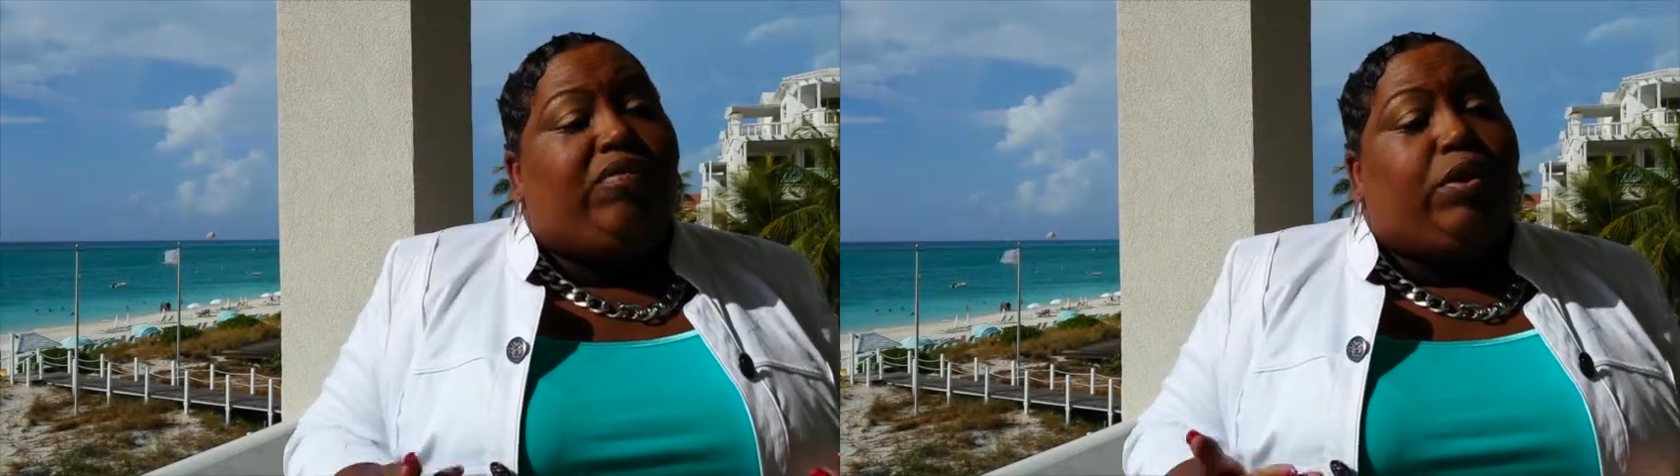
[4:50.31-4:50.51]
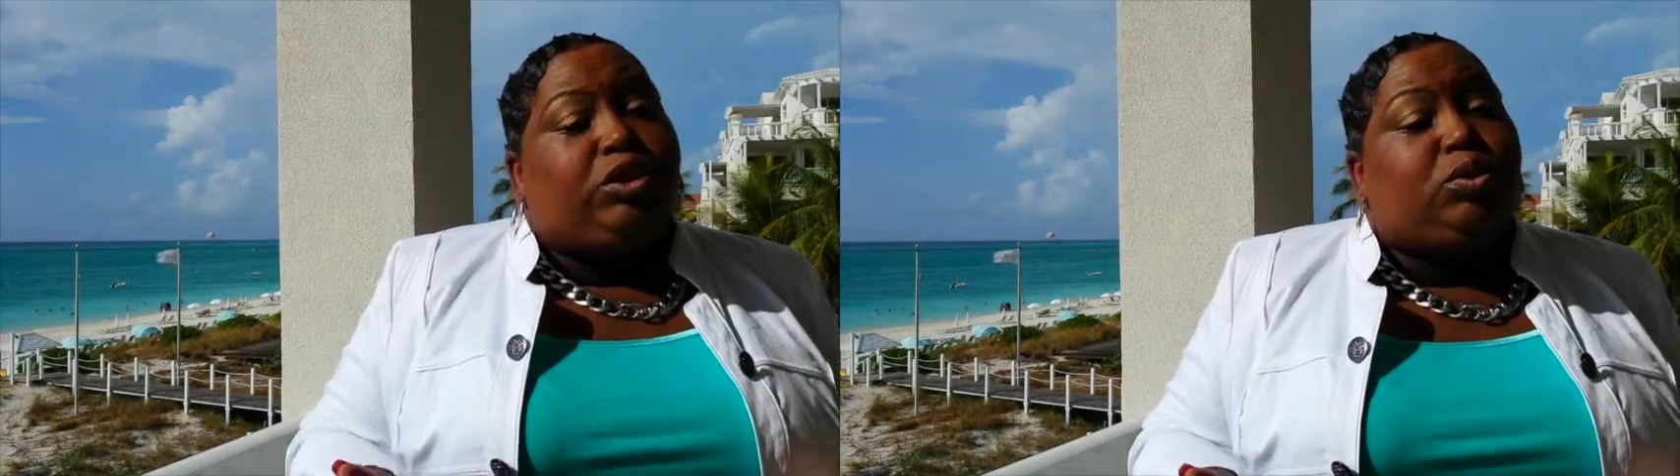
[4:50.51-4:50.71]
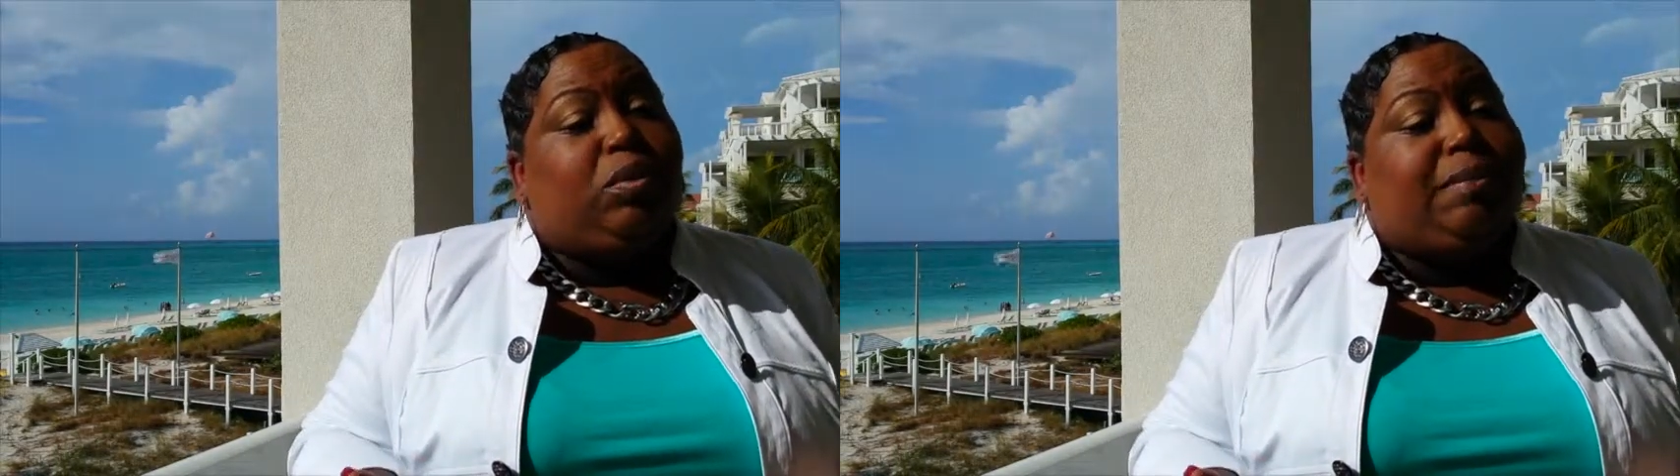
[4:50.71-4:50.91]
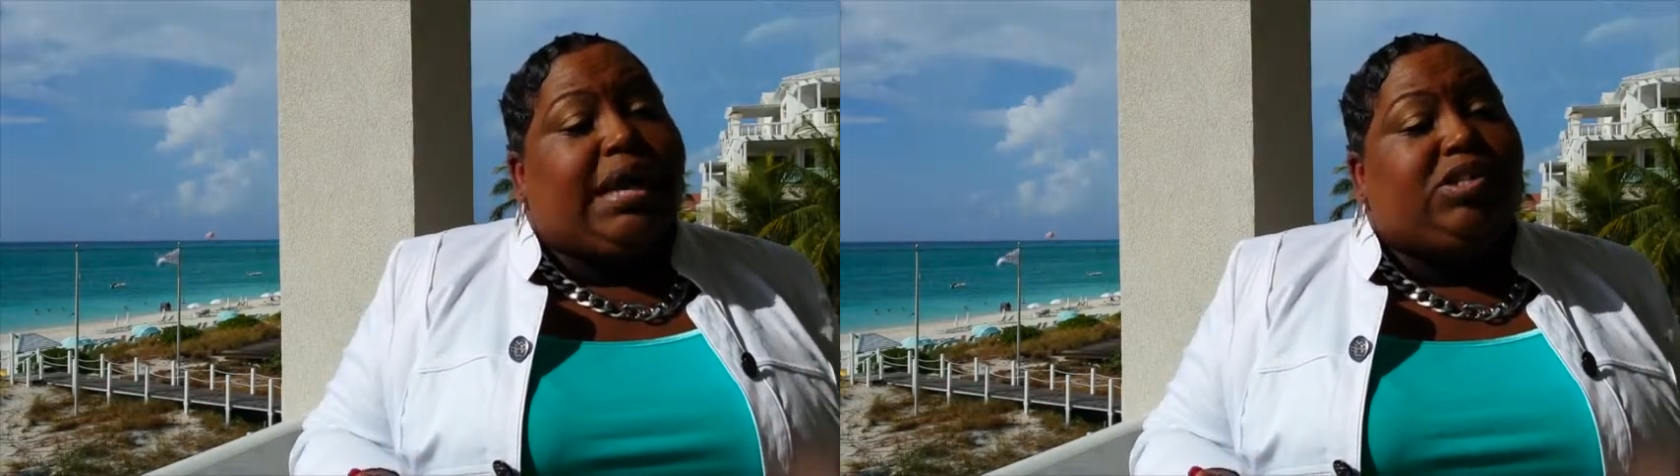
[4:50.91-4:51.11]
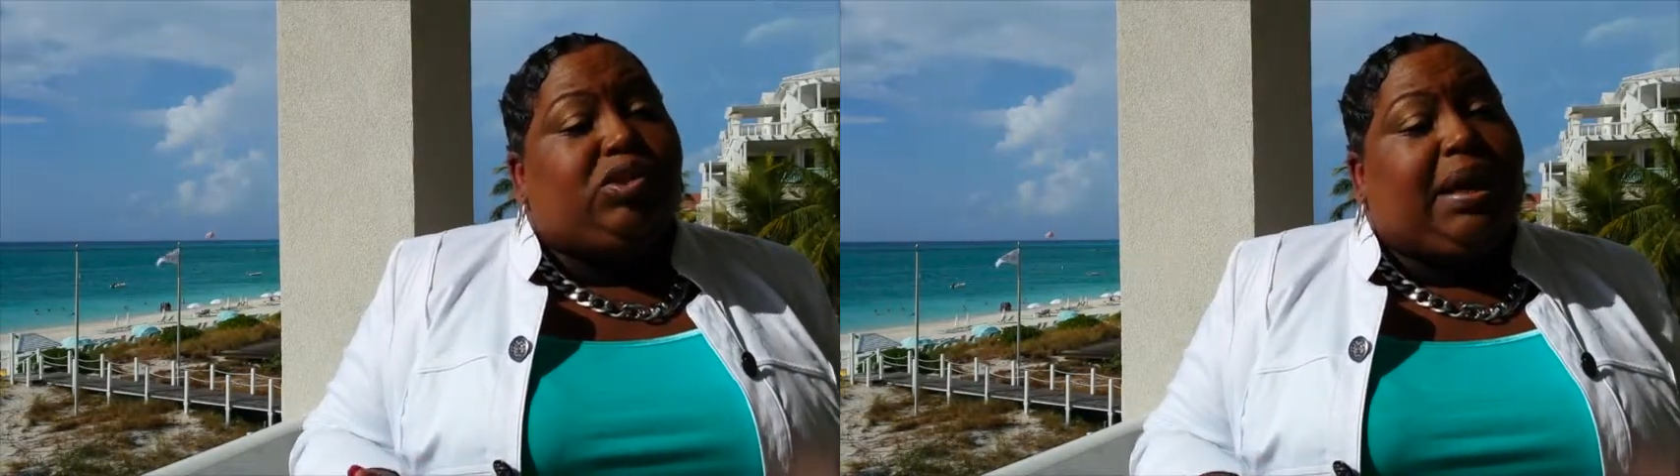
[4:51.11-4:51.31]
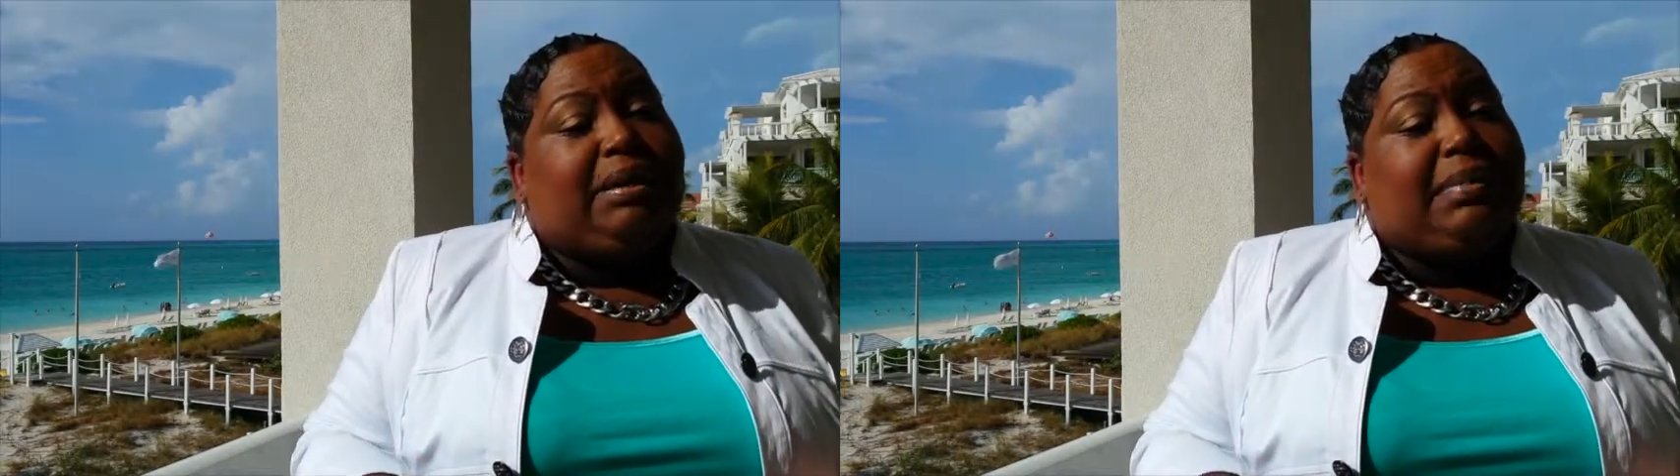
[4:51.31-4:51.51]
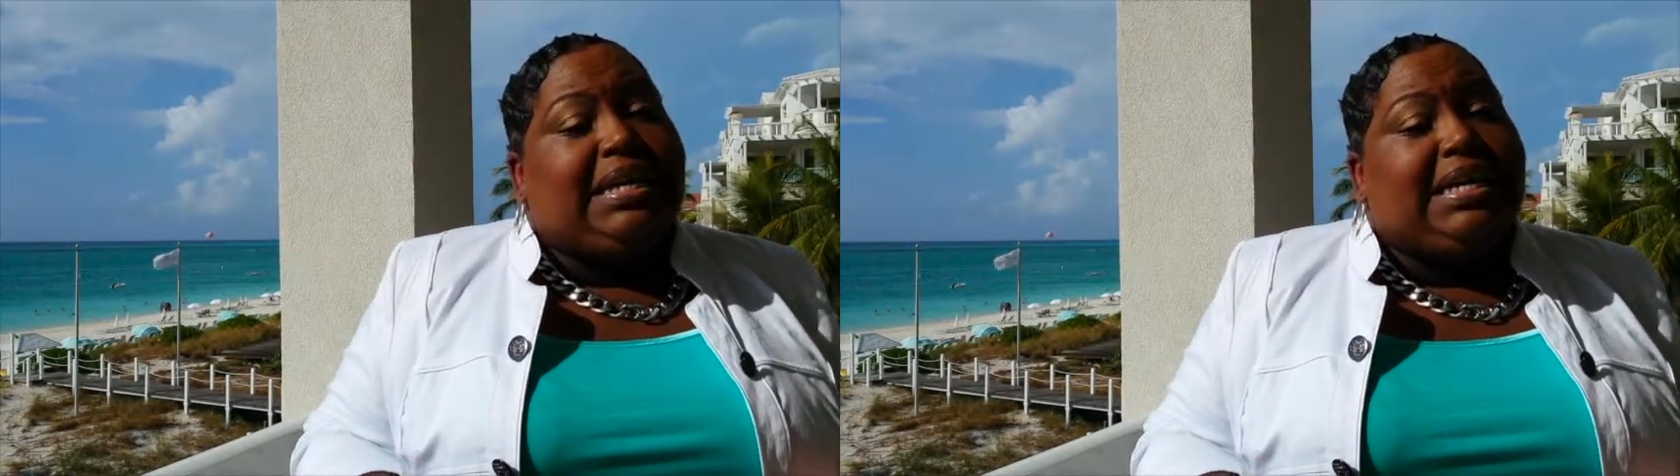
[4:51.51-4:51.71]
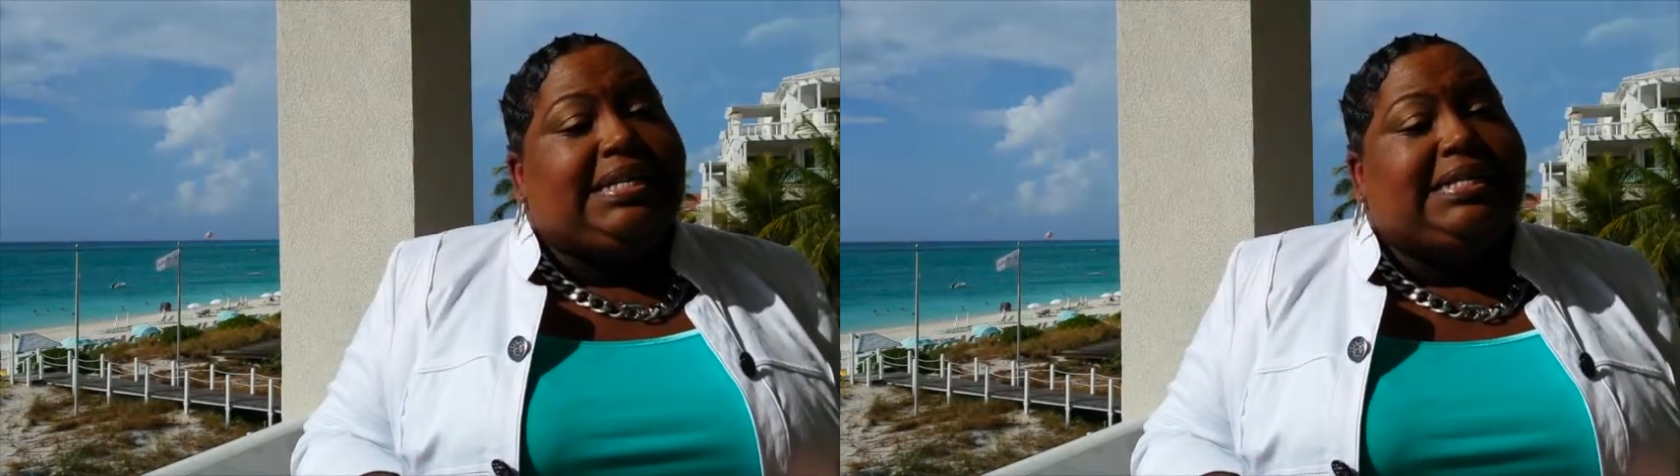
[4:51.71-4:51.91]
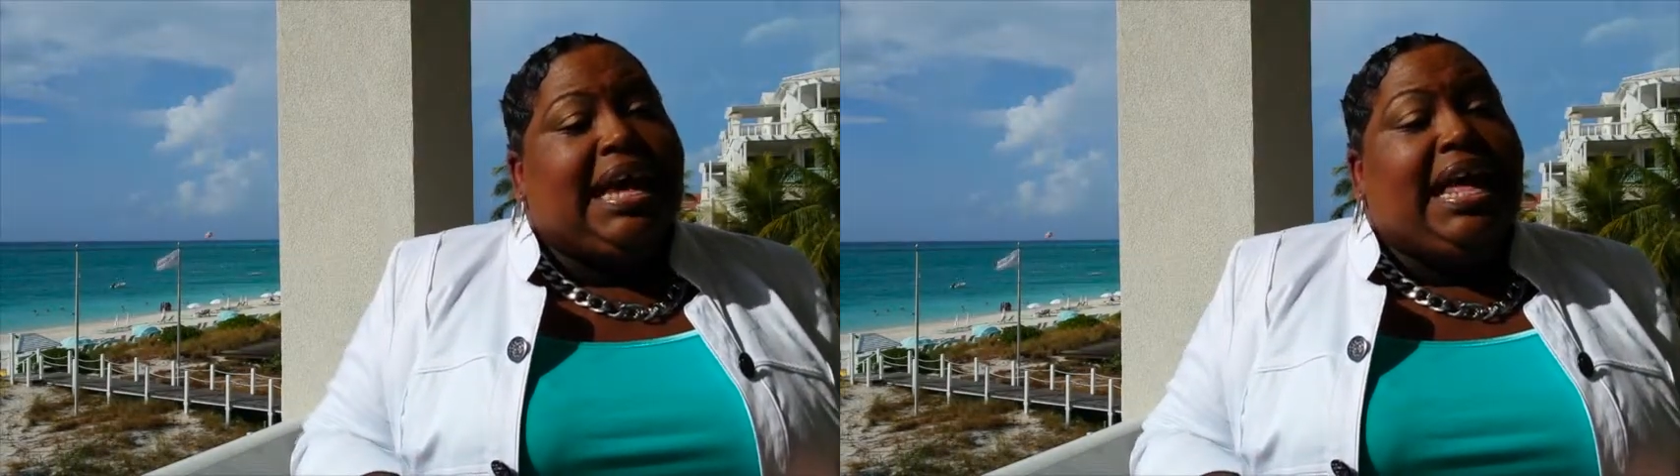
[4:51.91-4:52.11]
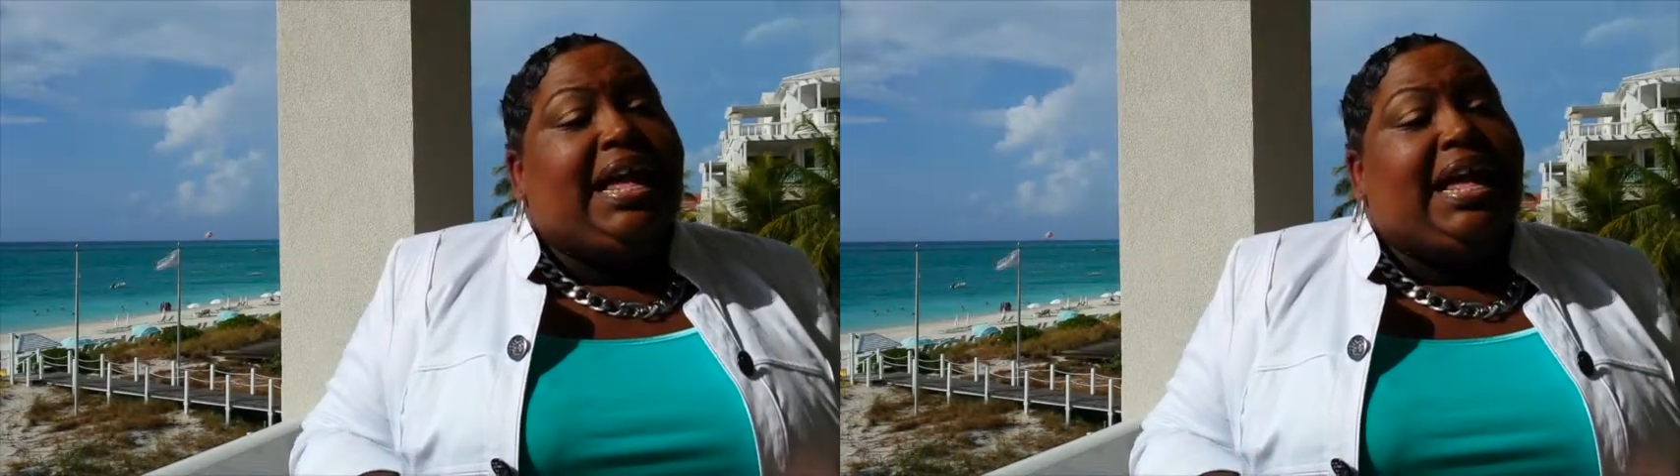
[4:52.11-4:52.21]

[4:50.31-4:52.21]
or virtual mastermind meetings,